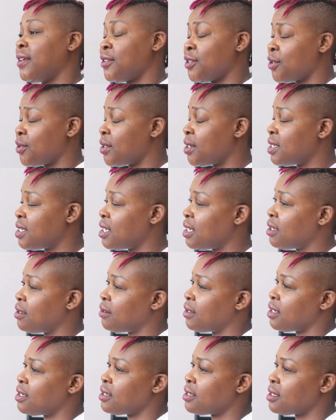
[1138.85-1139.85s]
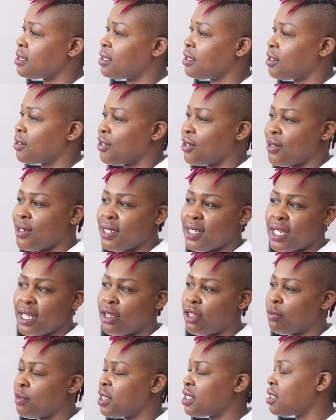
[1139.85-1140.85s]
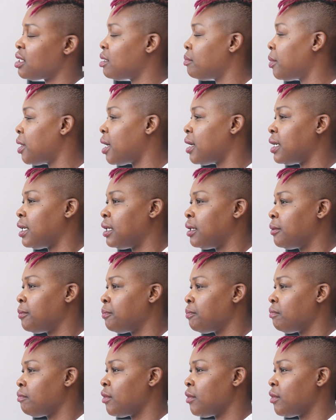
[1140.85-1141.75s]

they turn into illness. They turn into ailments in the body.